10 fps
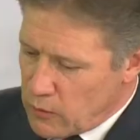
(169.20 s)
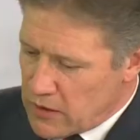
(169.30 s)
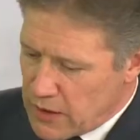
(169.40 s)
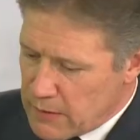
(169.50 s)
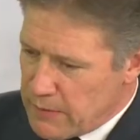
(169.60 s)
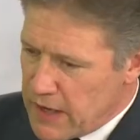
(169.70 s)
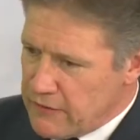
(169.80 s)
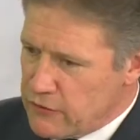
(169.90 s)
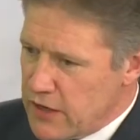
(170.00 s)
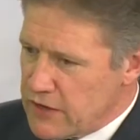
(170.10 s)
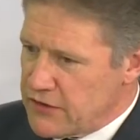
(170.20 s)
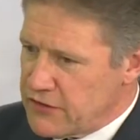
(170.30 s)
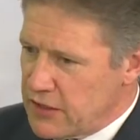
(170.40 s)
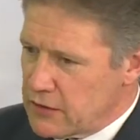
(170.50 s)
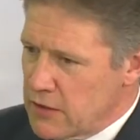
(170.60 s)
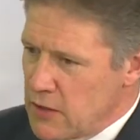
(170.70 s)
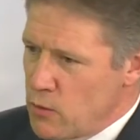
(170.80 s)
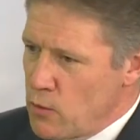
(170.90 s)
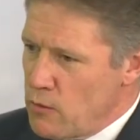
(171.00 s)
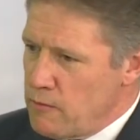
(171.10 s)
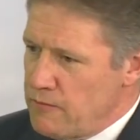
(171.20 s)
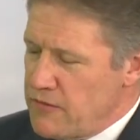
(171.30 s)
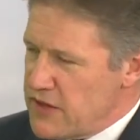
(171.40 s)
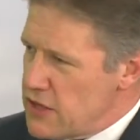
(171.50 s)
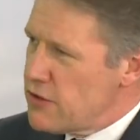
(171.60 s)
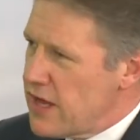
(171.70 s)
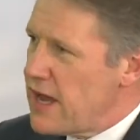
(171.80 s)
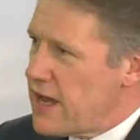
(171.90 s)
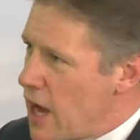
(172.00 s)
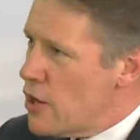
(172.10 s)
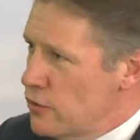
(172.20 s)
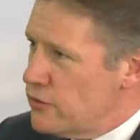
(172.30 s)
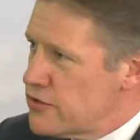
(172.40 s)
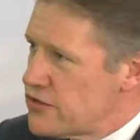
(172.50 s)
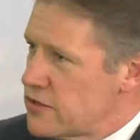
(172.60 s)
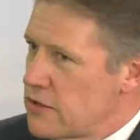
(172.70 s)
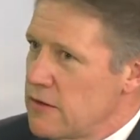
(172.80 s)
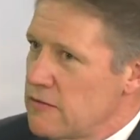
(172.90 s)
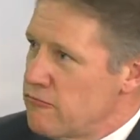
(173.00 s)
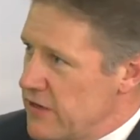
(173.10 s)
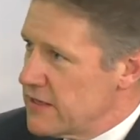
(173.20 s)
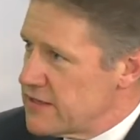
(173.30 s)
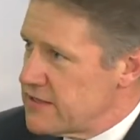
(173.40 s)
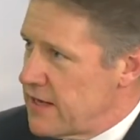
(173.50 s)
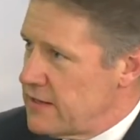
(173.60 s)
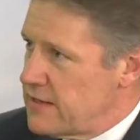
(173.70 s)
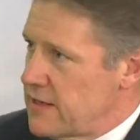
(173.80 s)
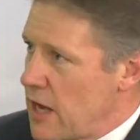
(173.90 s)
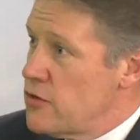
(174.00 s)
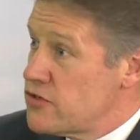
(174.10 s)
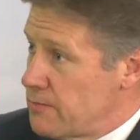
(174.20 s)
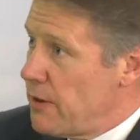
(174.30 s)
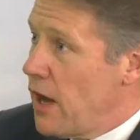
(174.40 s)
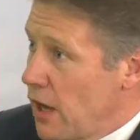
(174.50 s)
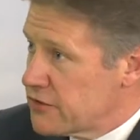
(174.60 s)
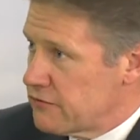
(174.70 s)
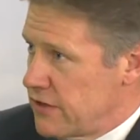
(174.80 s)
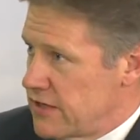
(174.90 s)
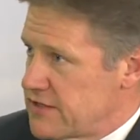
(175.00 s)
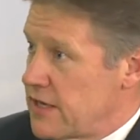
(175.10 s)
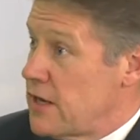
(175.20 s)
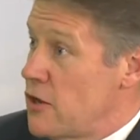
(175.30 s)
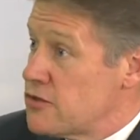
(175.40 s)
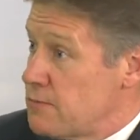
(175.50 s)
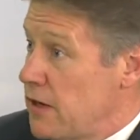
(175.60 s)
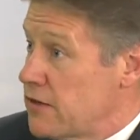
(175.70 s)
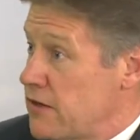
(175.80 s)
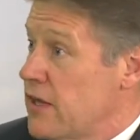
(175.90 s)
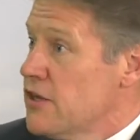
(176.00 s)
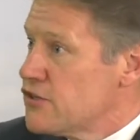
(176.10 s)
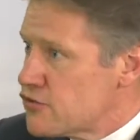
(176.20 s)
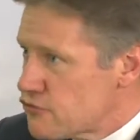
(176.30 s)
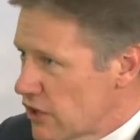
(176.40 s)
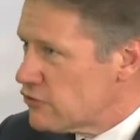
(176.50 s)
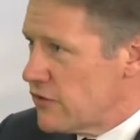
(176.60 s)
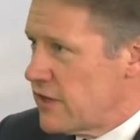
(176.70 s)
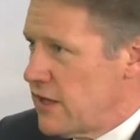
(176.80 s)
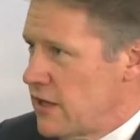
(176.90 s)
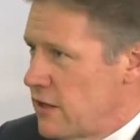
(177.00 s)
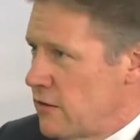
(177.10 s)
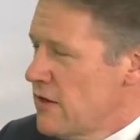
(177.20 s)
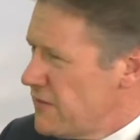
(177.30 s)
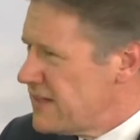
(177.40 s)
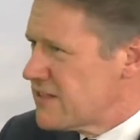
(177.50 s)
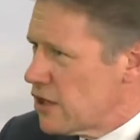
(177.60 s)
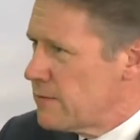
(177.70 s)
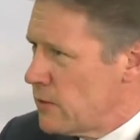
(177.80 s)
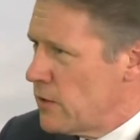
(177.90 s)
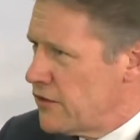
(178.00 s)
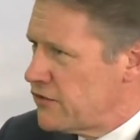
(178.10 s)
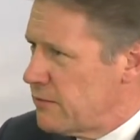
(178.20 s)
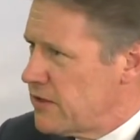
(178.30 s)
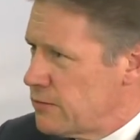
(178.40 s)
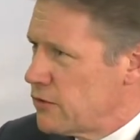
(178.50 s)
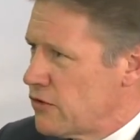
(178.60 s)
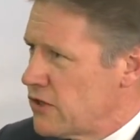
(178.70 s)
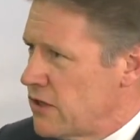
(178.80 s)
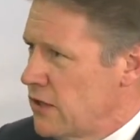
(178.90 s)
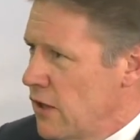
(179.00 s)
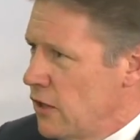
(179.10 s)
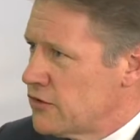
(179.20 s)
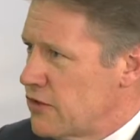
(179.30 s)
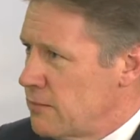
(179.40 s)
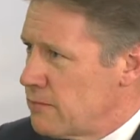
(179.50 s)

we're going to be paying for out of this deal, the UK owns real estate, it owns a part of real estate, it owns part of the structure of the EU. That's got to be worth something to put onto the